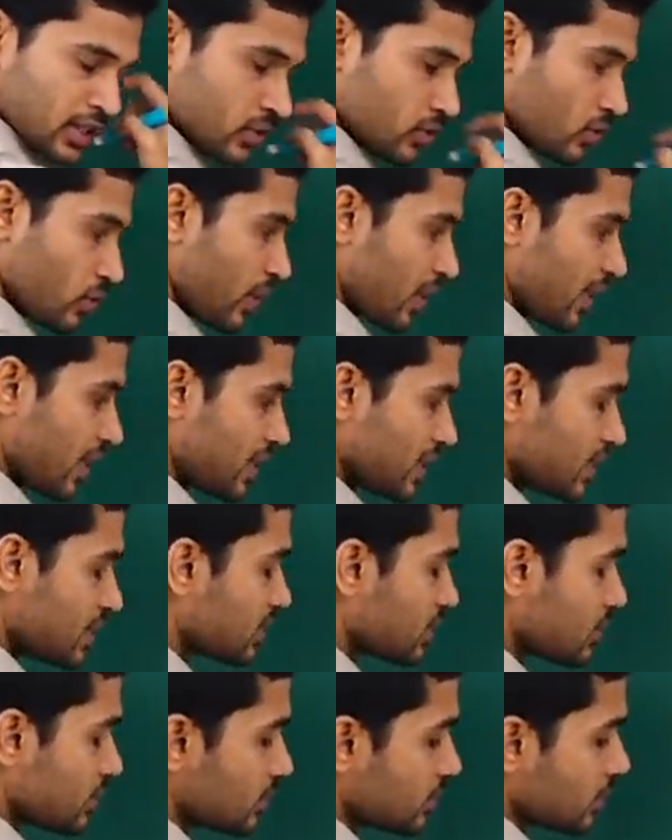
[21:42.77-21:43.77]
So, when I
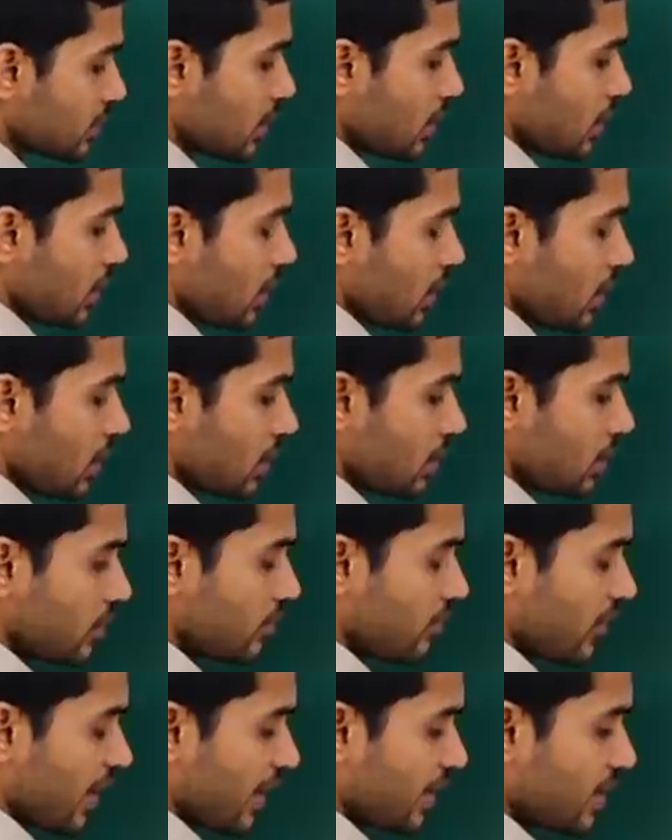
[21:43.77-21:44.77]
uh,
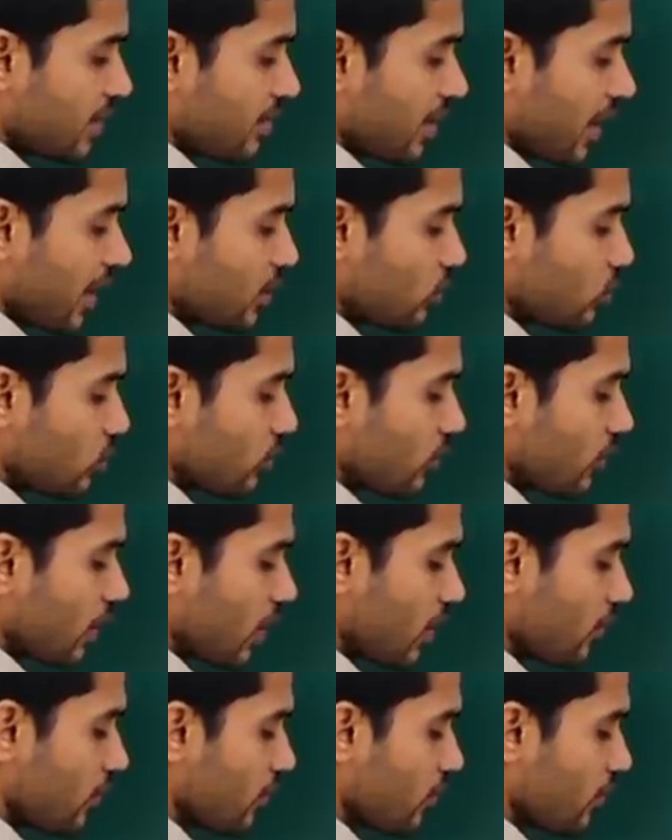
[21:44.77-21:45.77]
find the value of
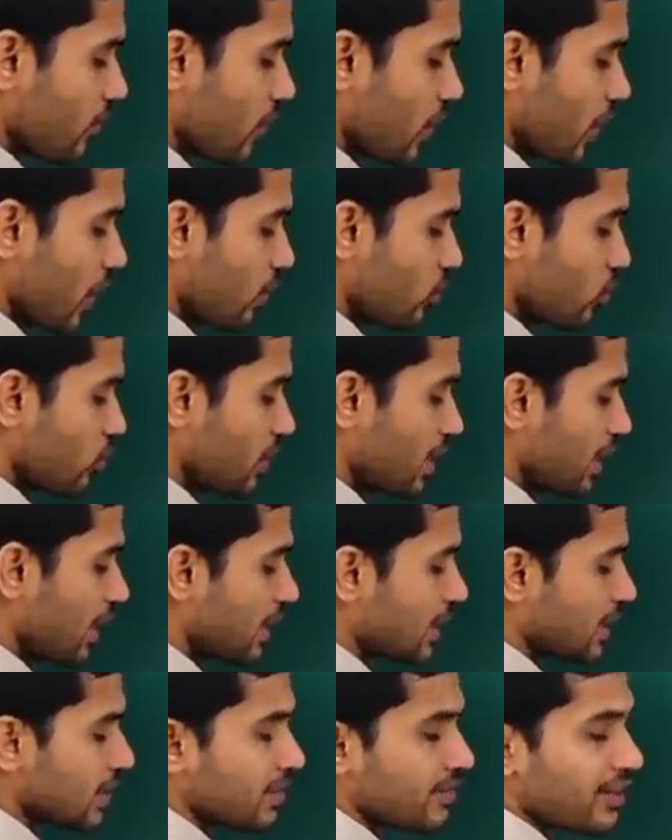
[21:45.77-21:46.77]
f I would be
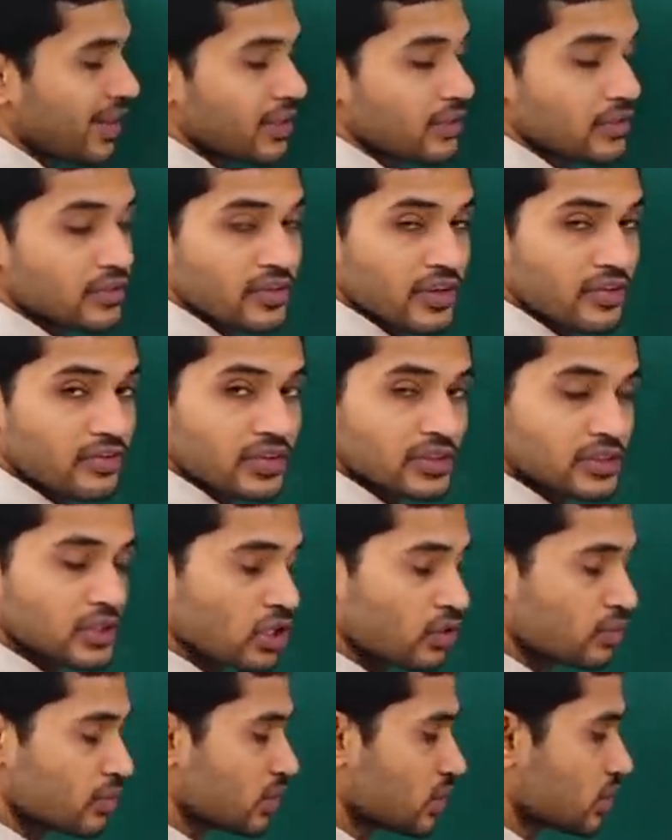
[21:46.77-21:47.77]
getting the value of f as
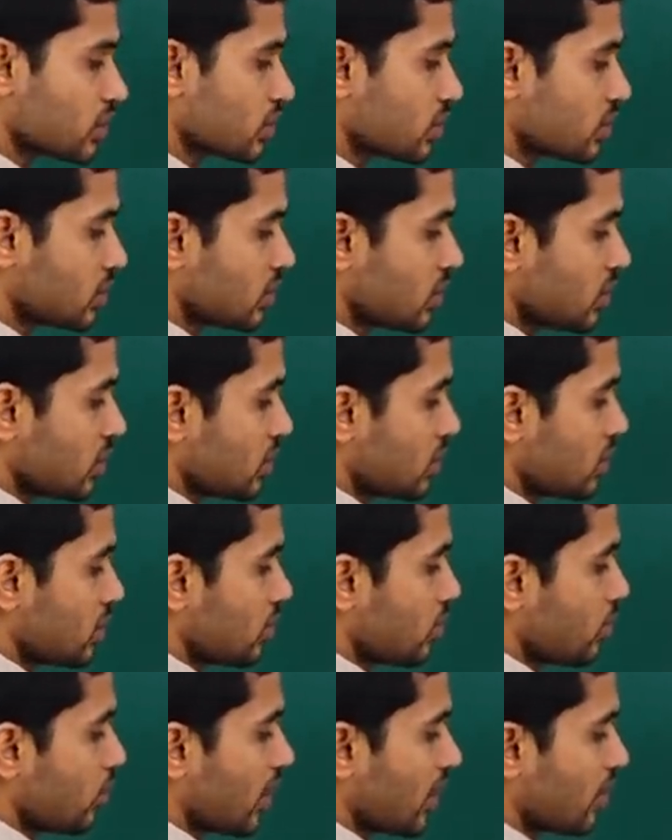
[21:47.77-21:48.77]
how much
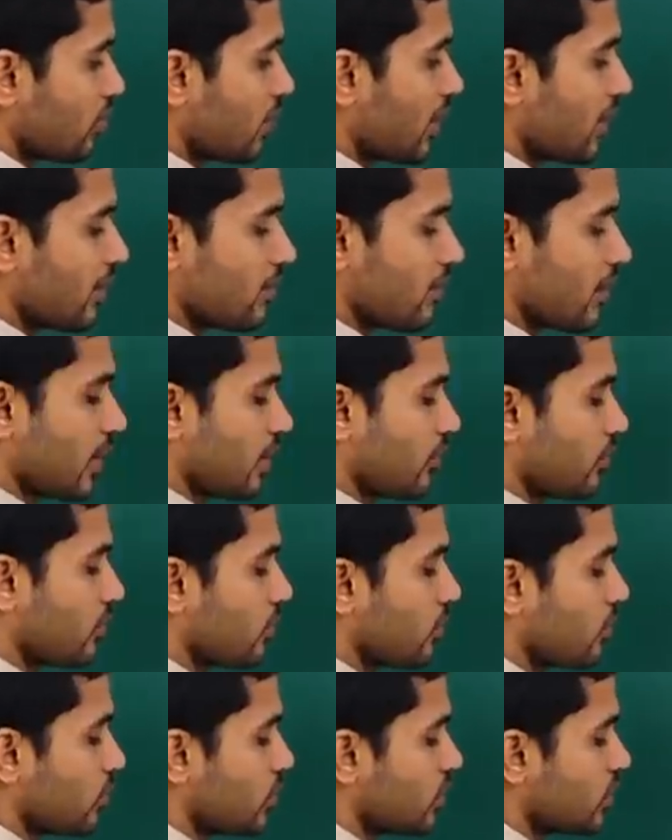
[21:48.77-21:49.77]
1 by
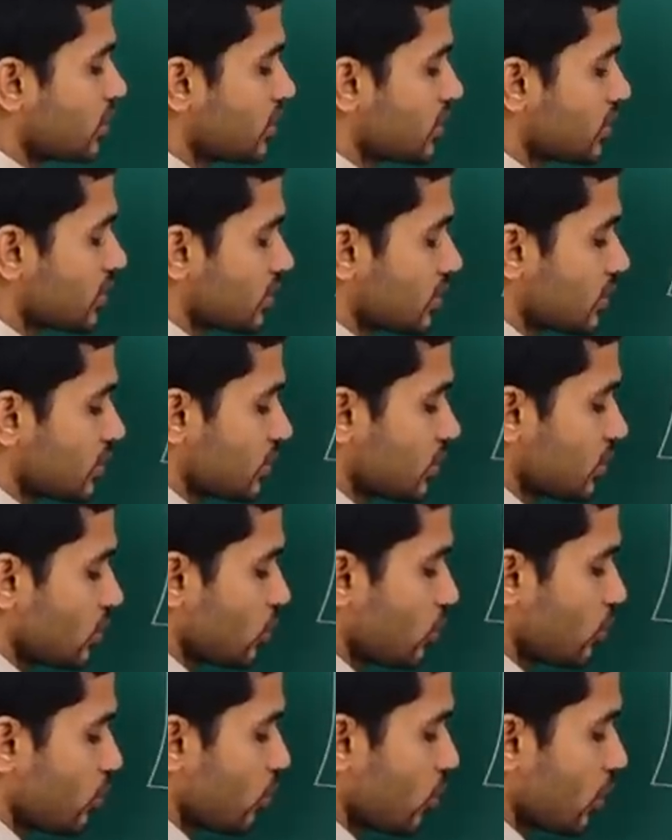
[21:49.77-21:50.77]
5 which is
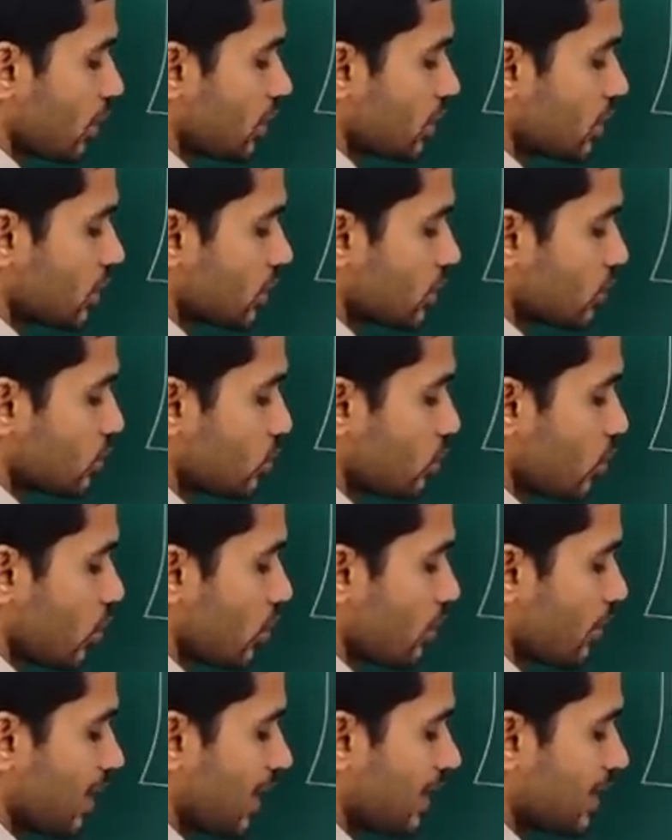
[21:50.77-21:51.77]
0 0.2
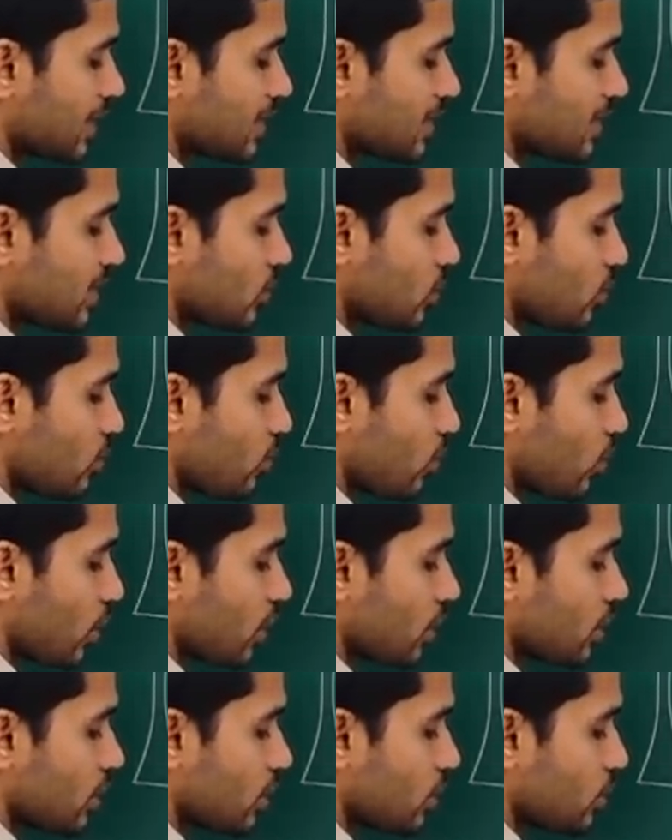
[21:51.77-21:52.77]
or minus 0
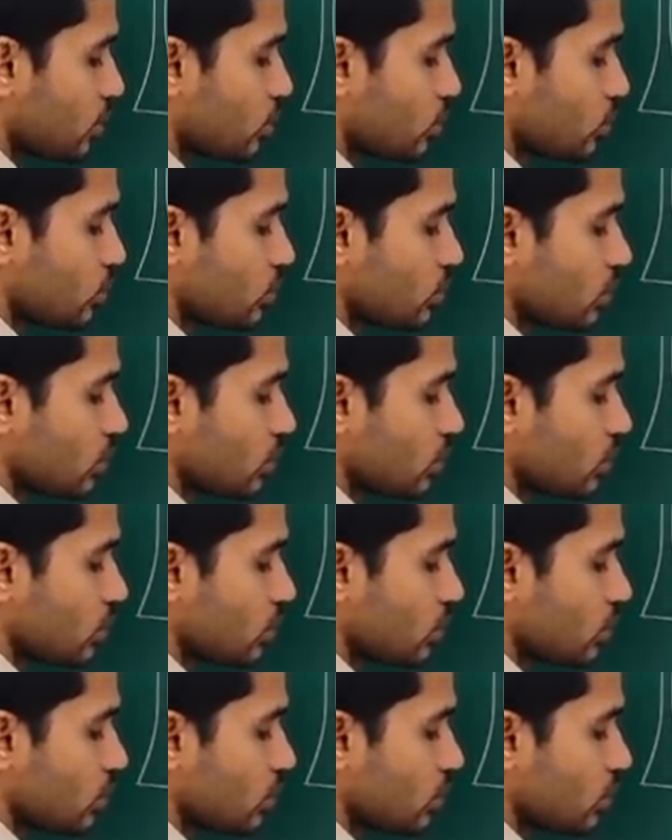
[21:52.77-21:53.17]
0.2